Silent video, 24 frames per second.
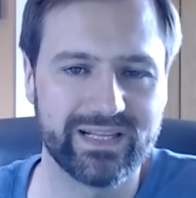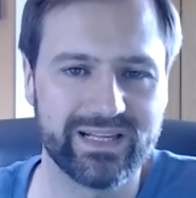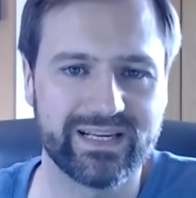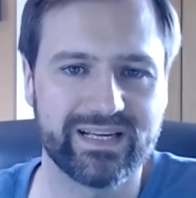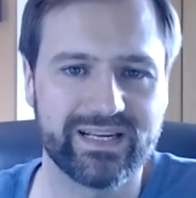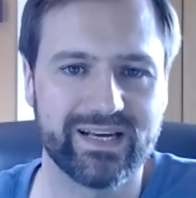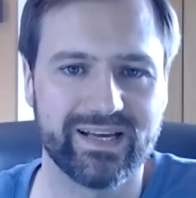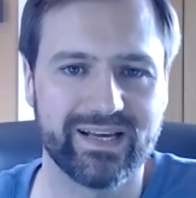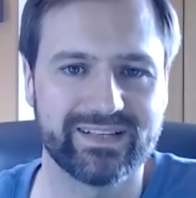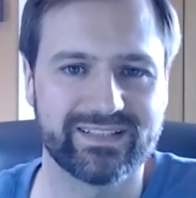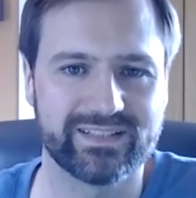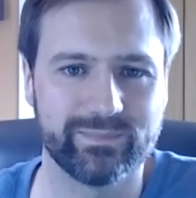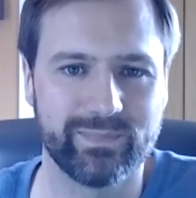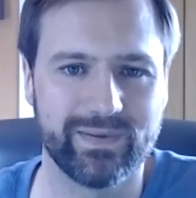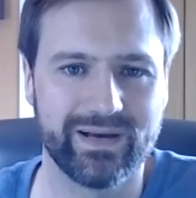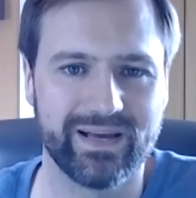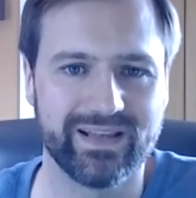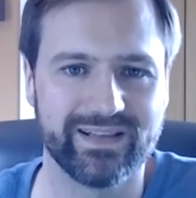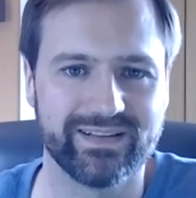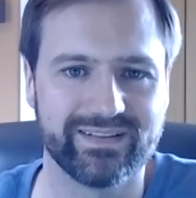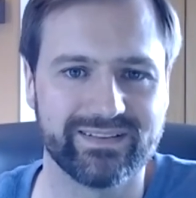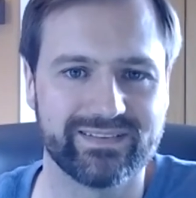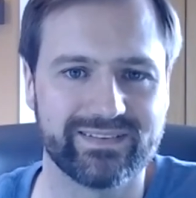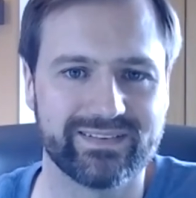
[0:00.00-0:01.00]

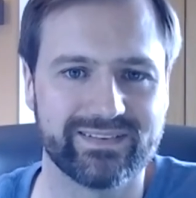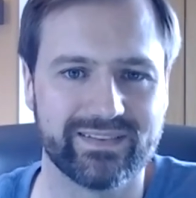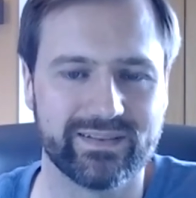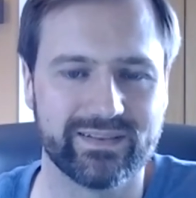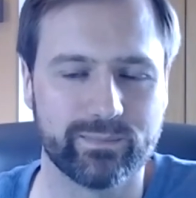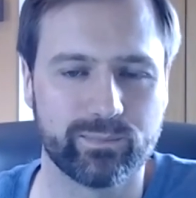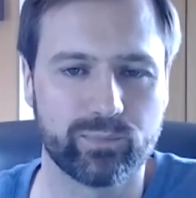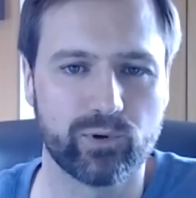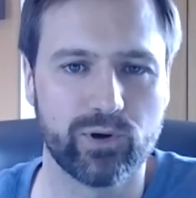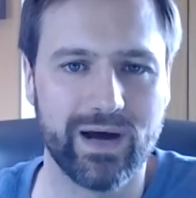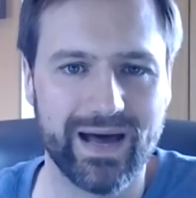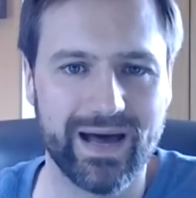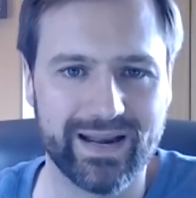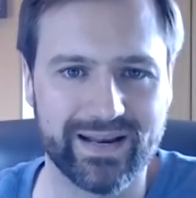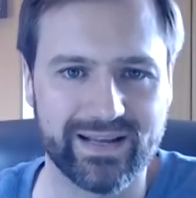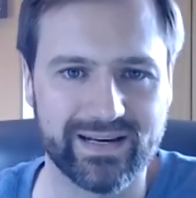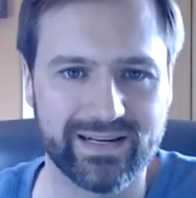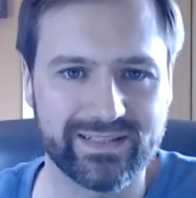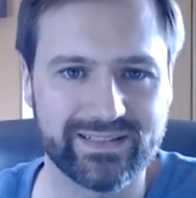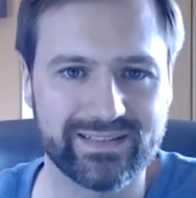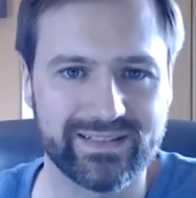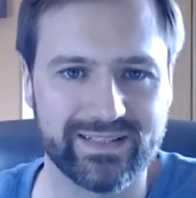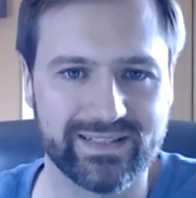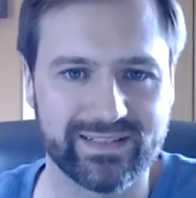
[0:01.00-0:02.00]
customize the
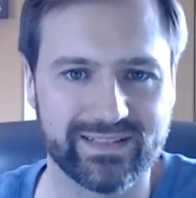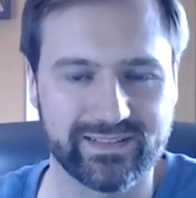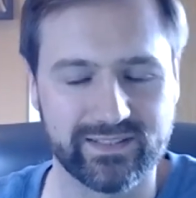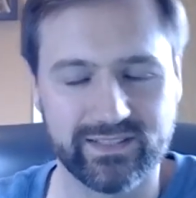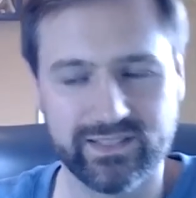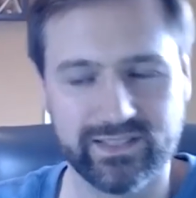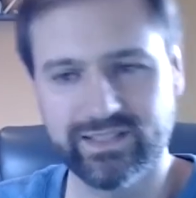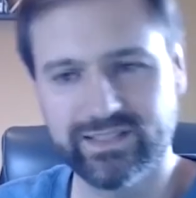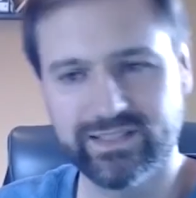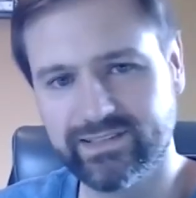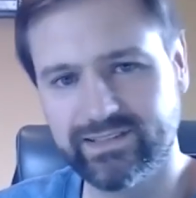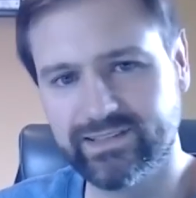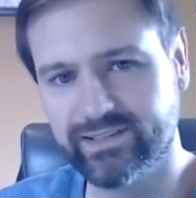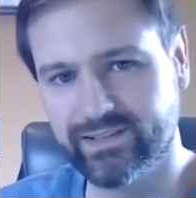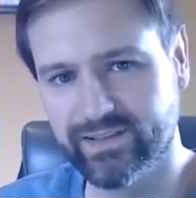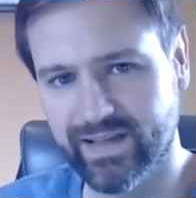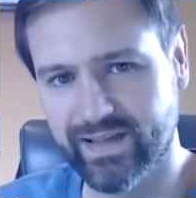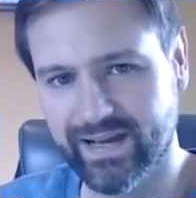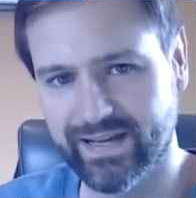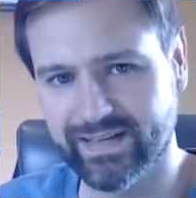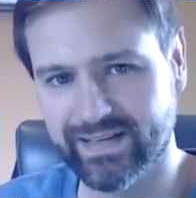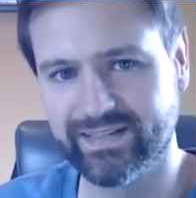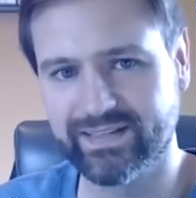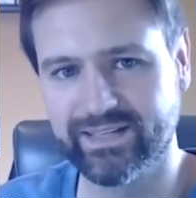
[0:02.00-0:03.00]
product. It's good to do
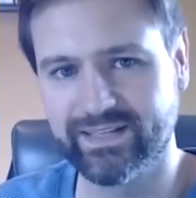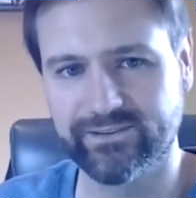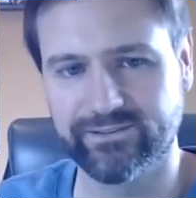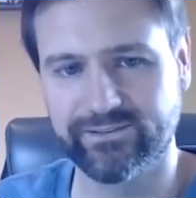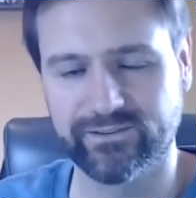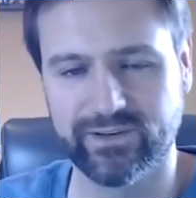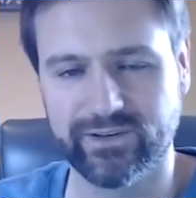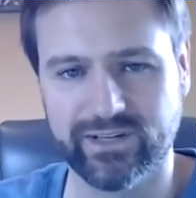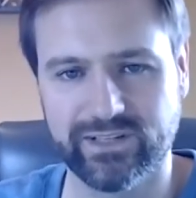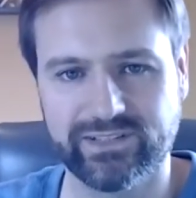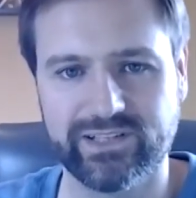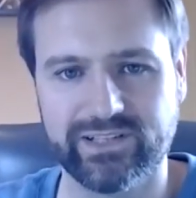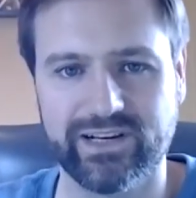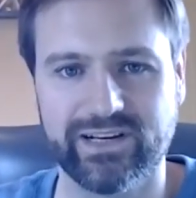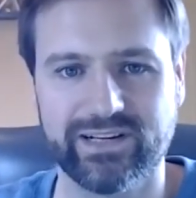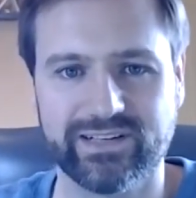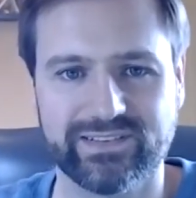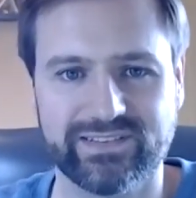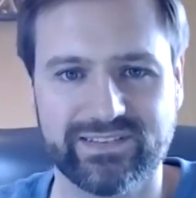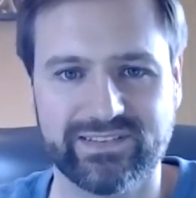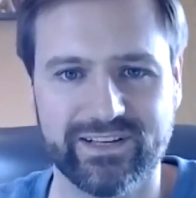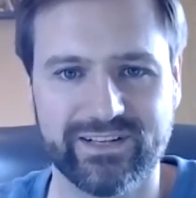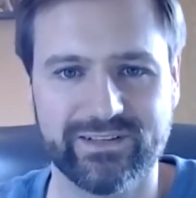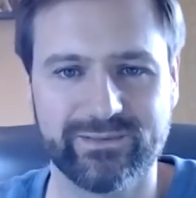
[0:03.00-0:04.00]
that to differentiate
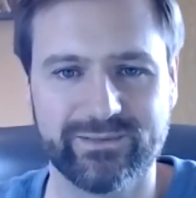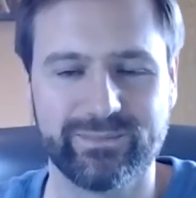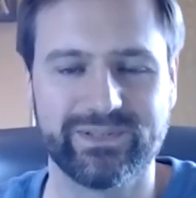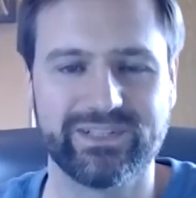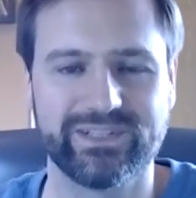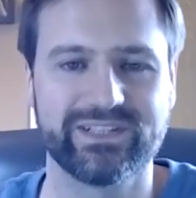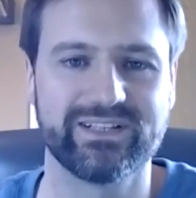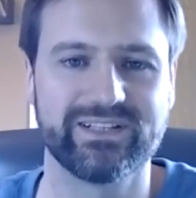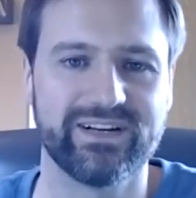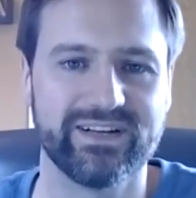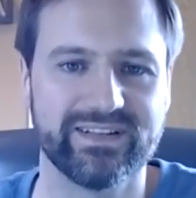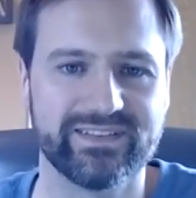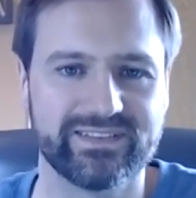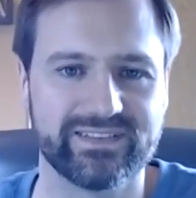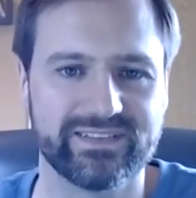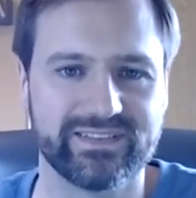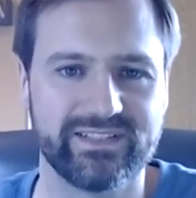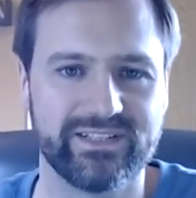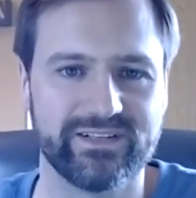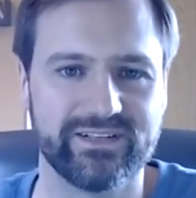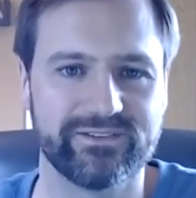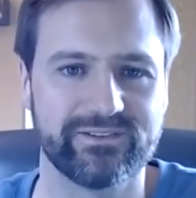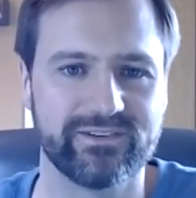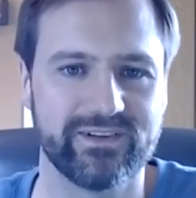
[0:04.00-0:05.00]
yourself, but you can also
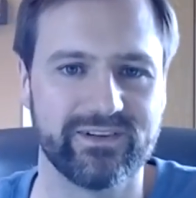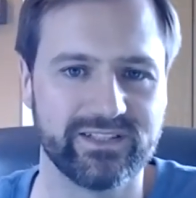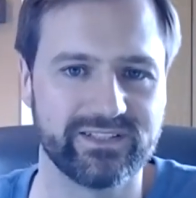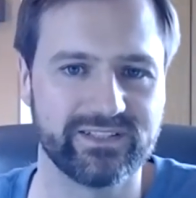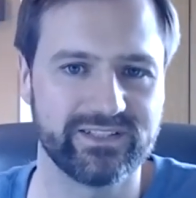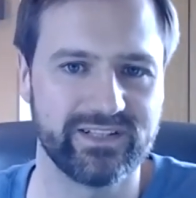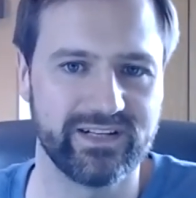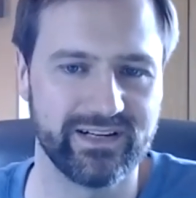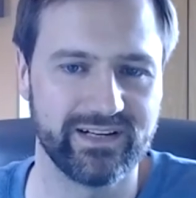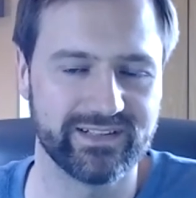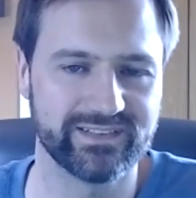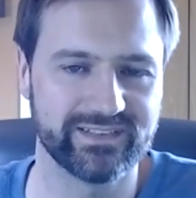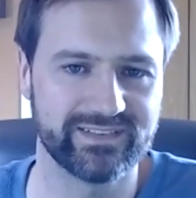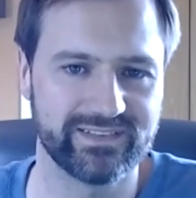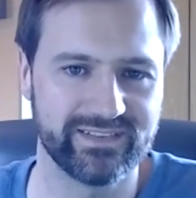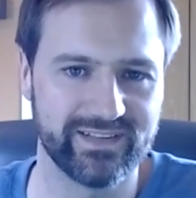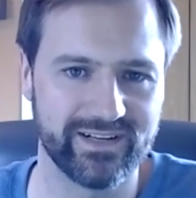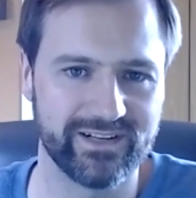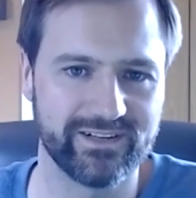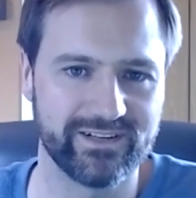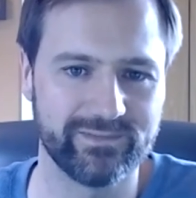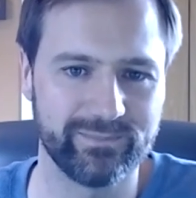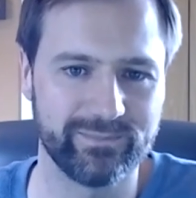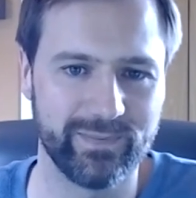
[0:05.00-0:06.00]
differentiate
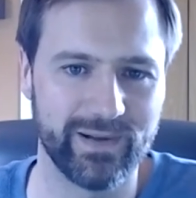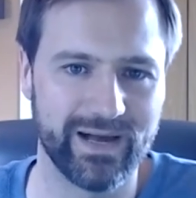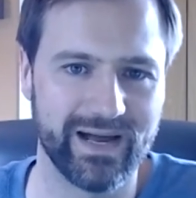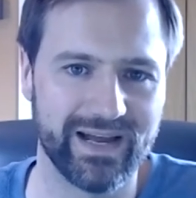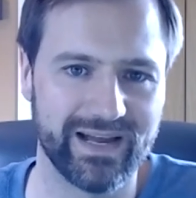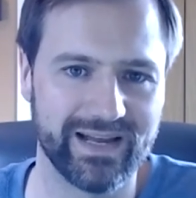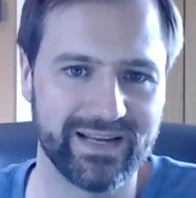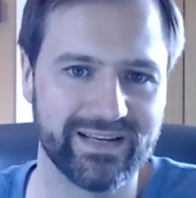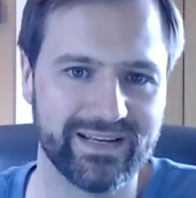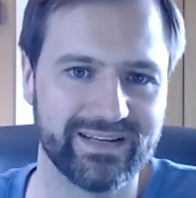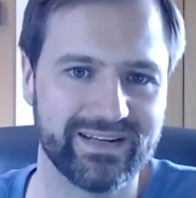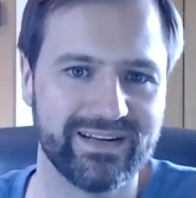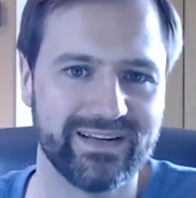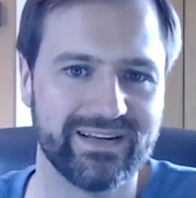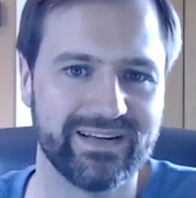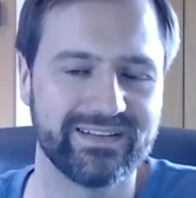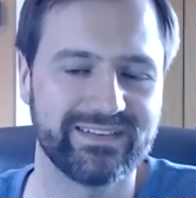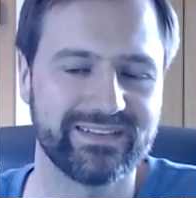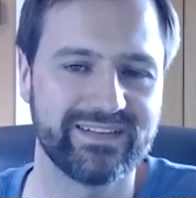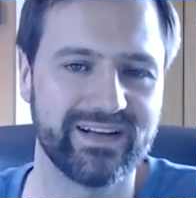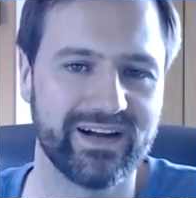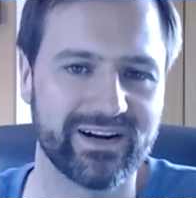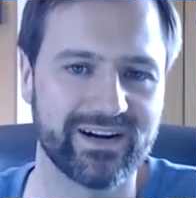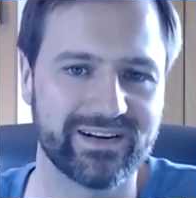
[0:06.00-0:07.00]
yourself by
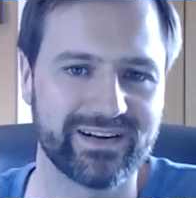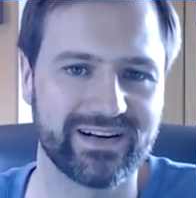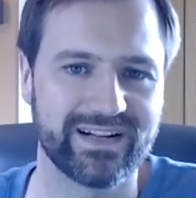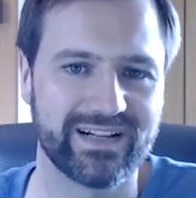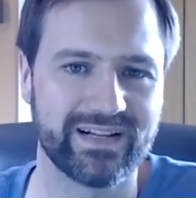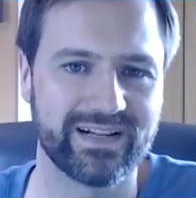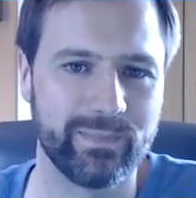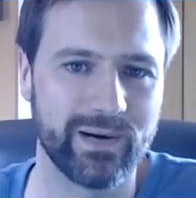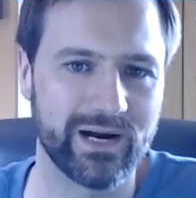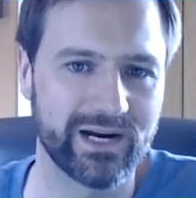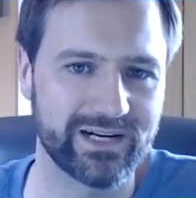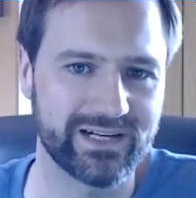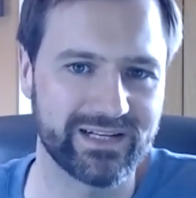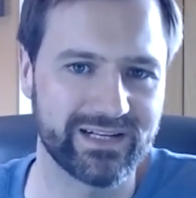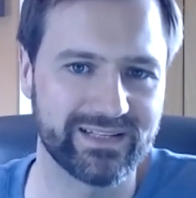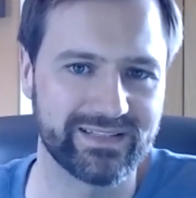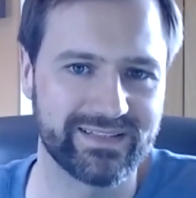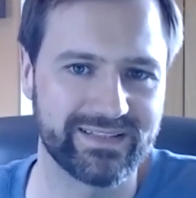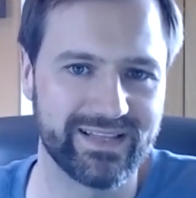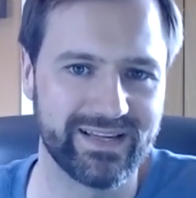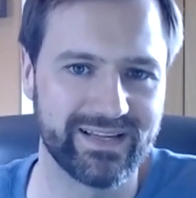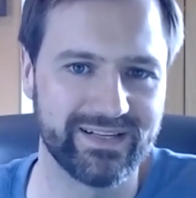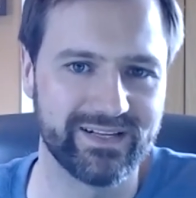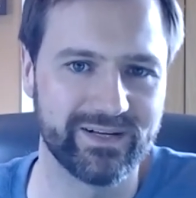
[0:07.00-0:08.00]
targeting a
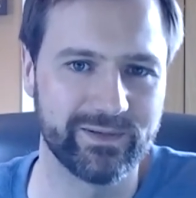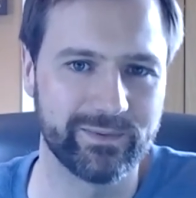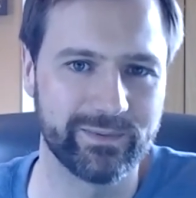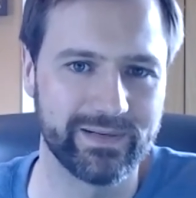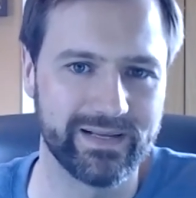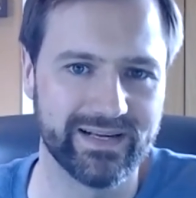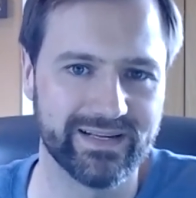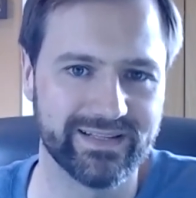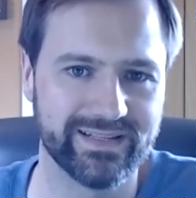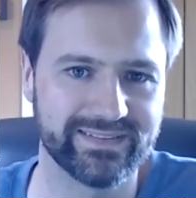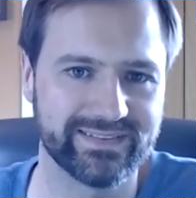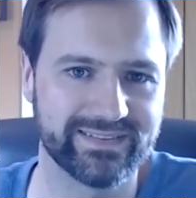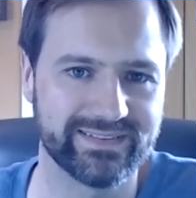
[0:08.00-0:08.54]
market that nobody else